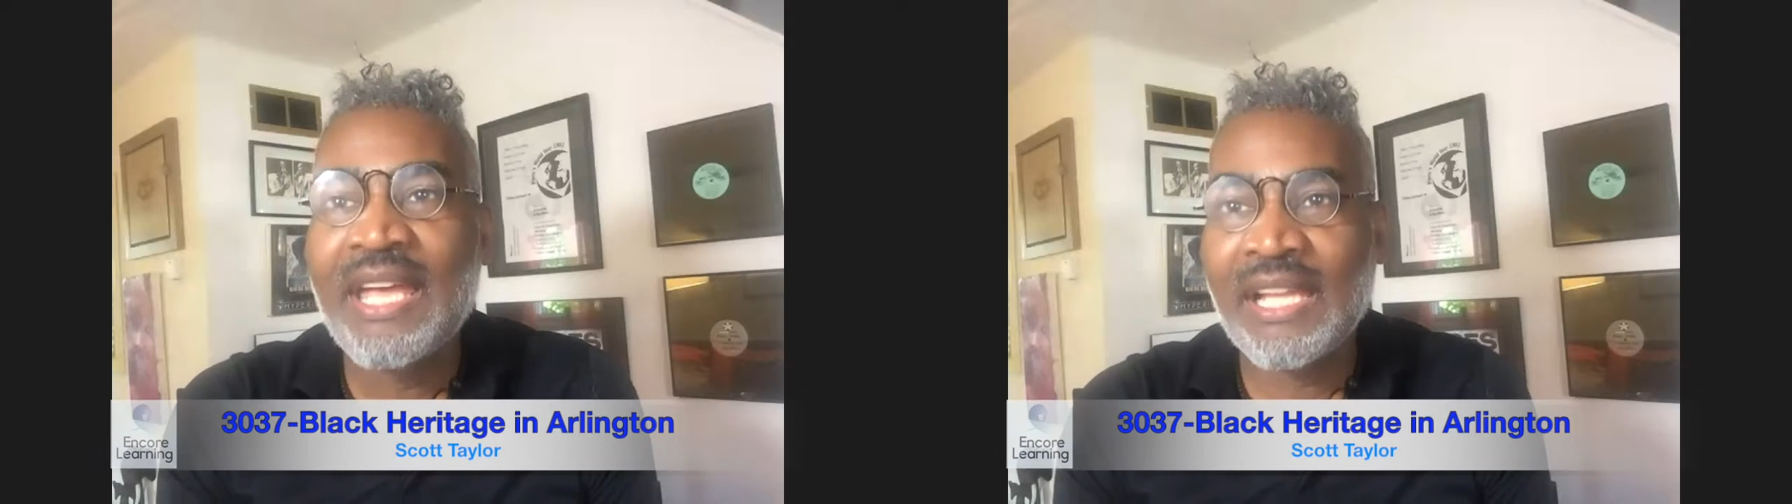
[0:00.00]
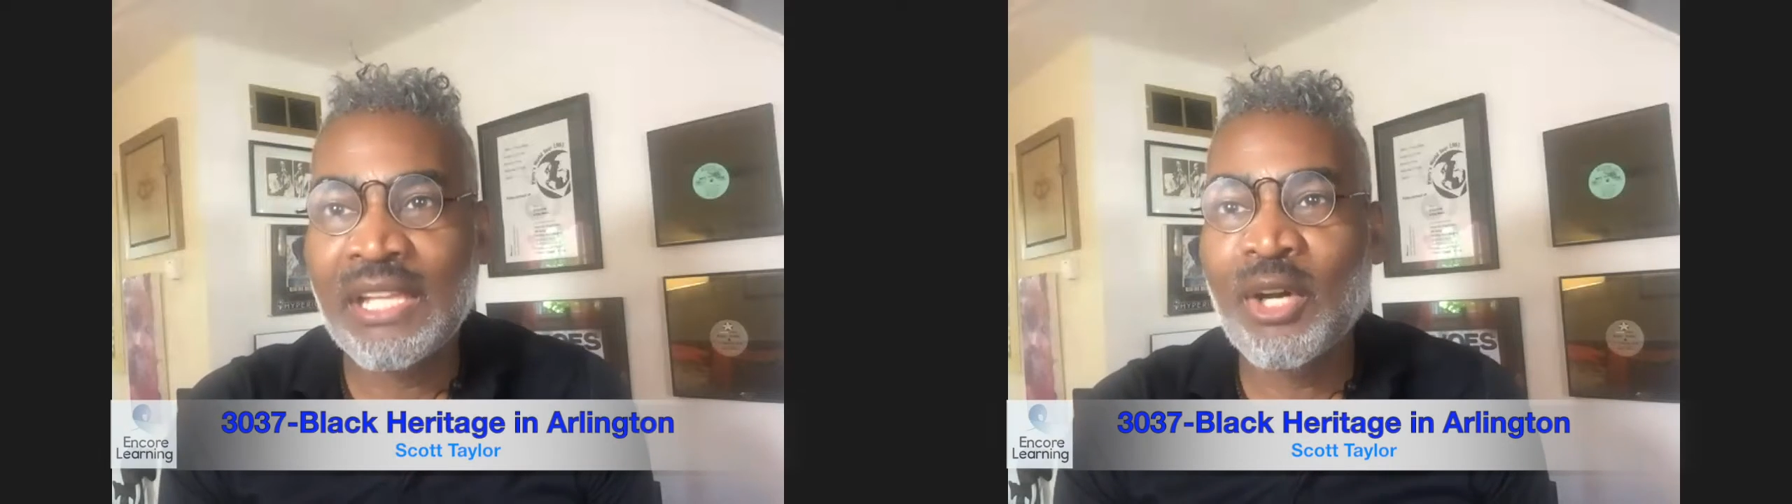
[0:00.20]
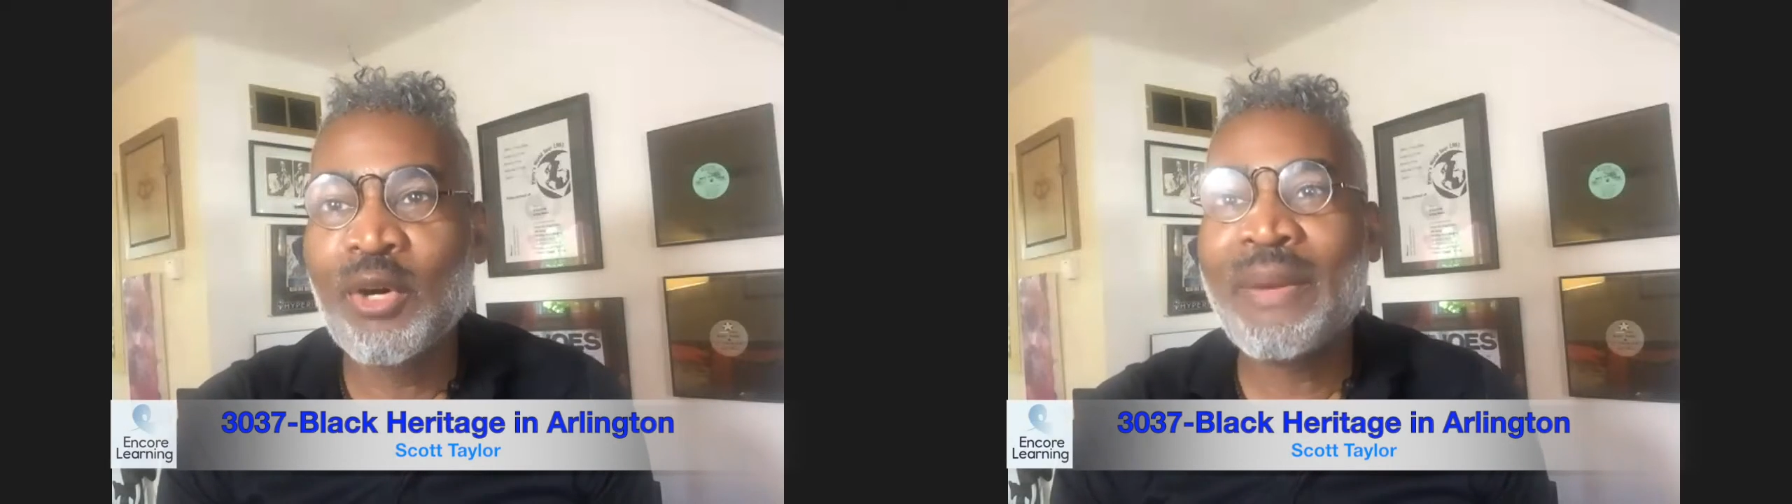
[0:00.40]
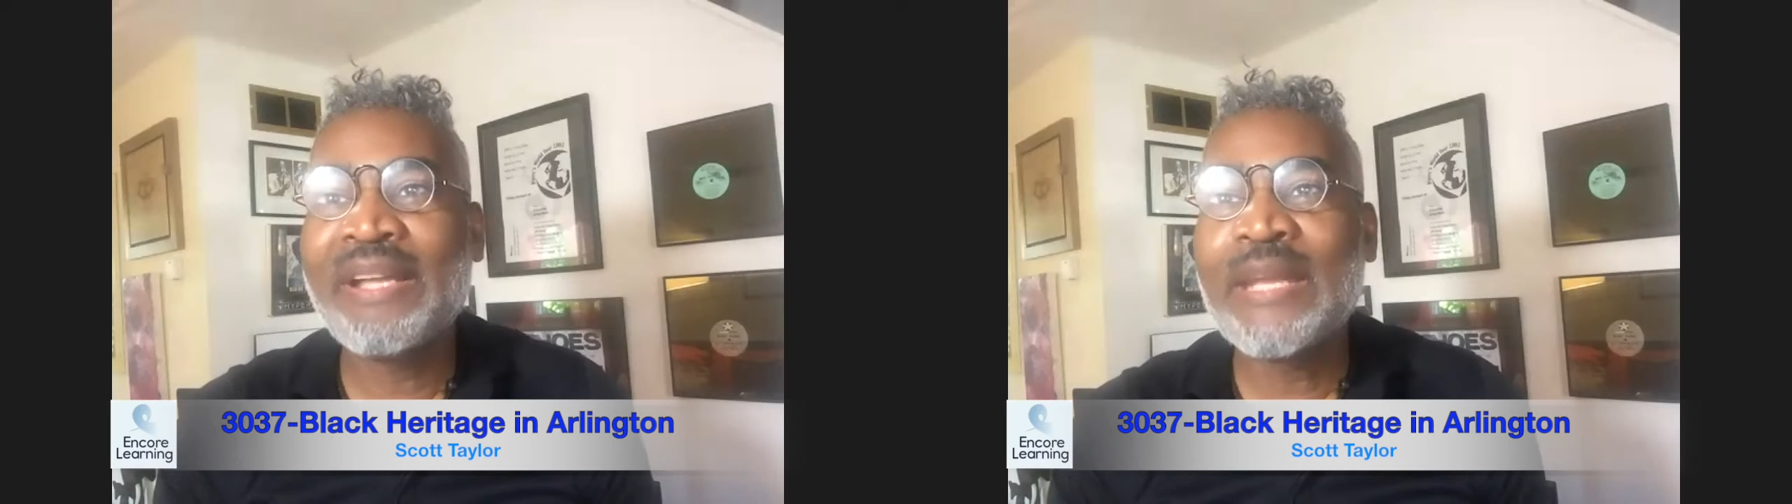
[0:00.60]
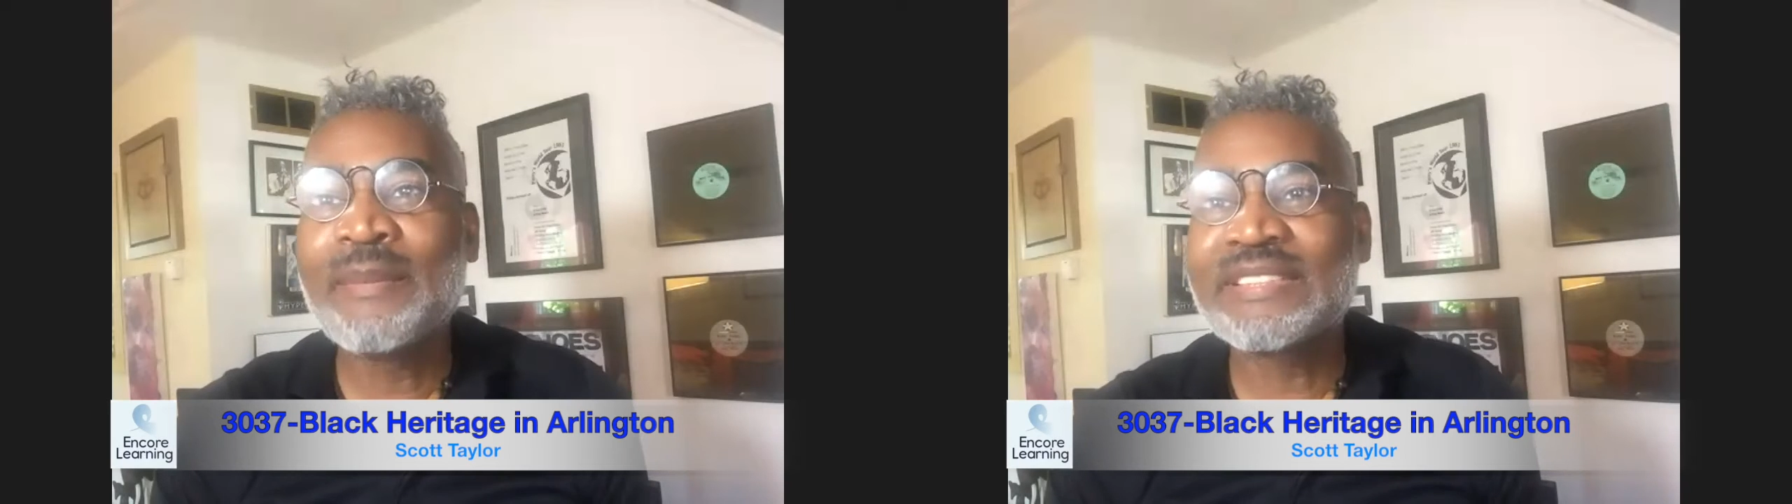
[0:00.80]
Hello, my
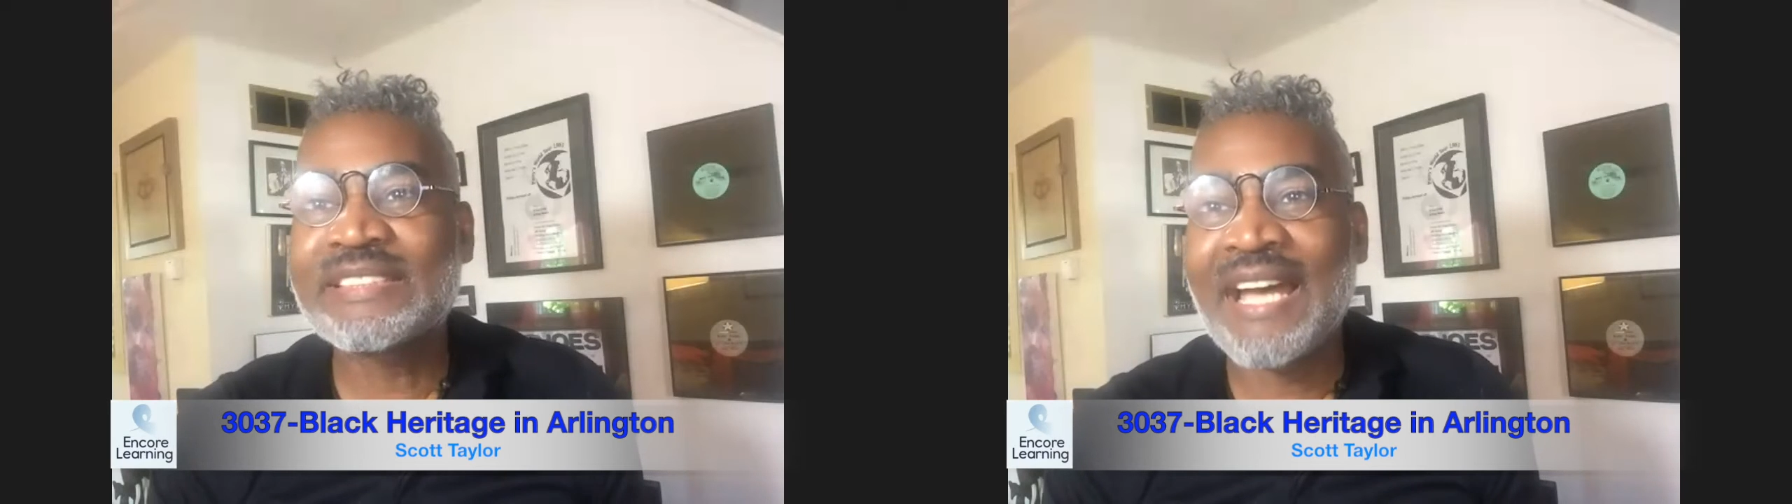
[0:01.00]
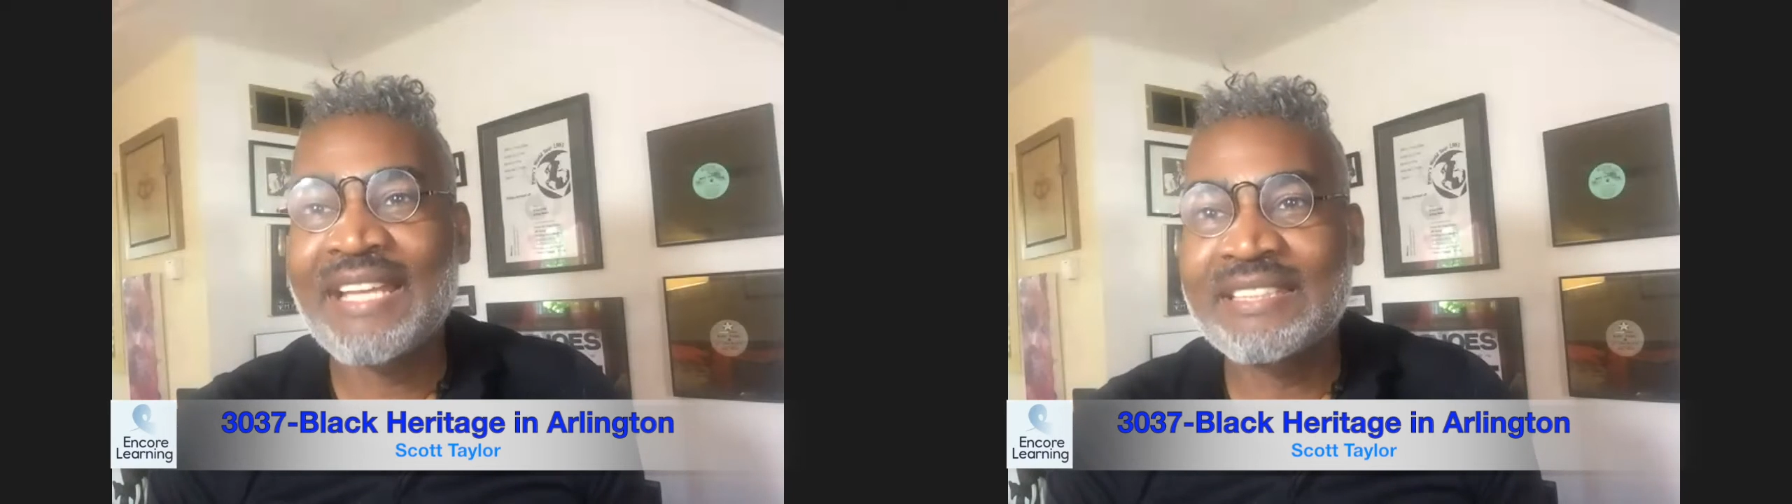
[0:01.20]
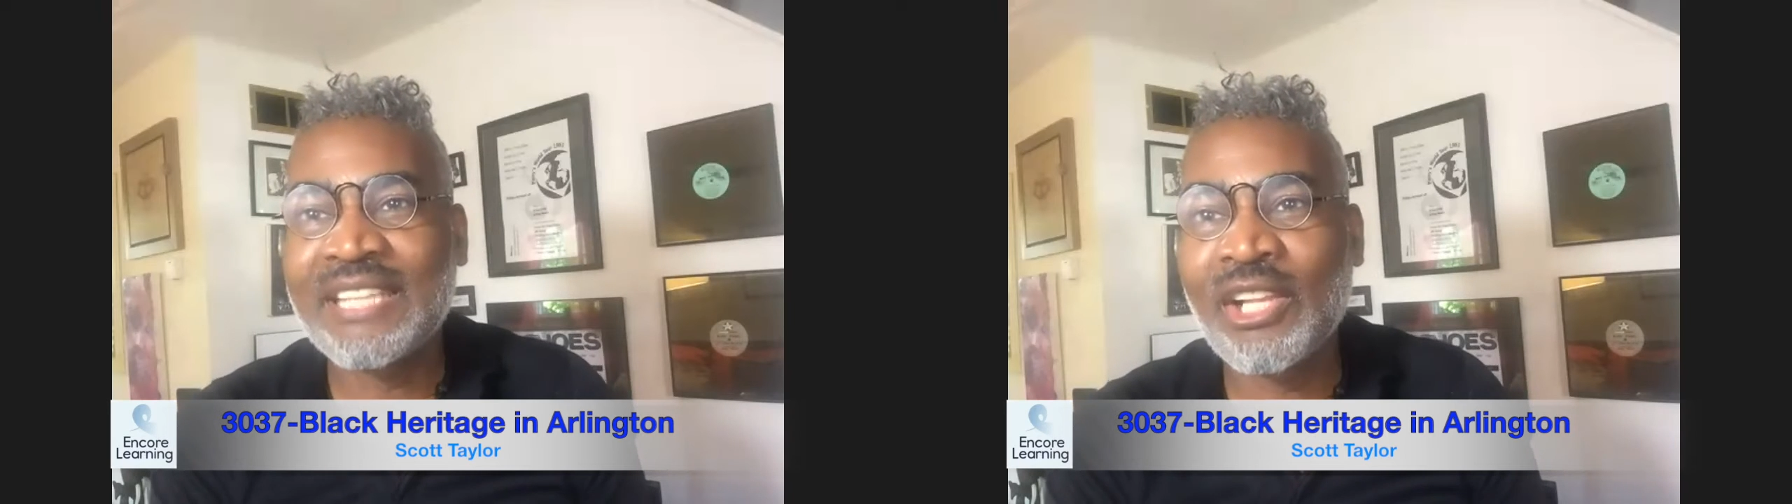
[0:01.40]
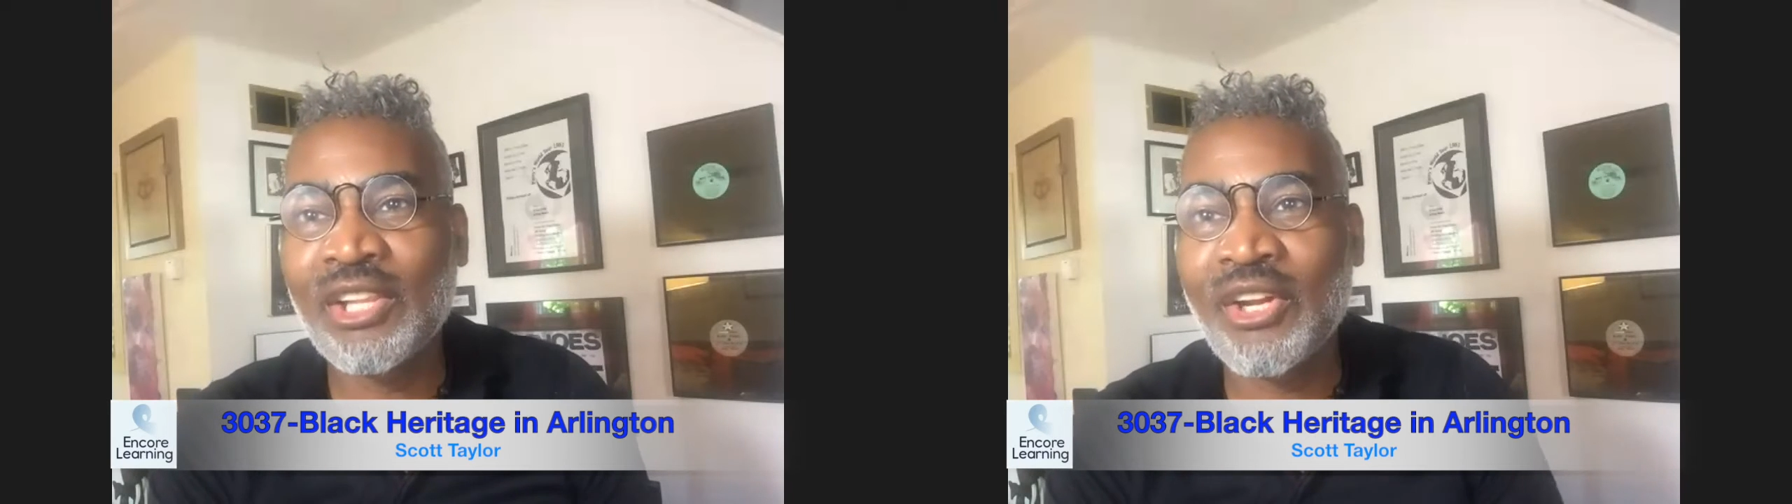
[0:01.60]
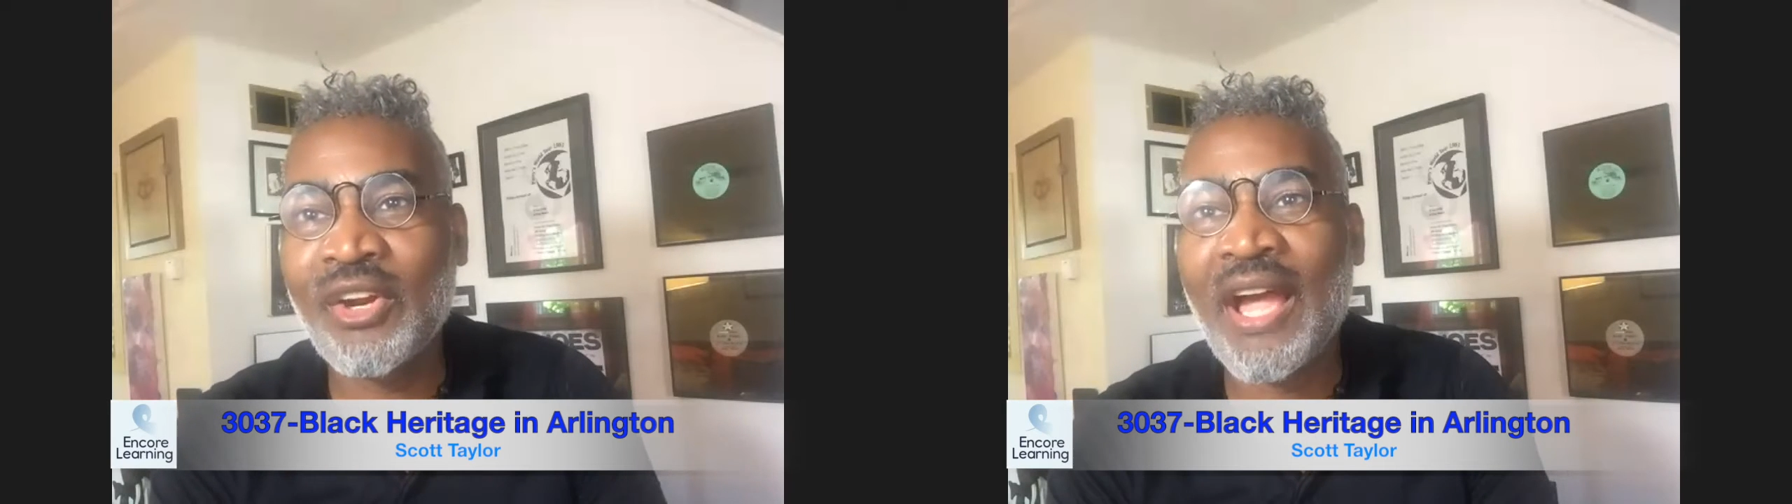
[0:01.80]
name is Scott Taylor.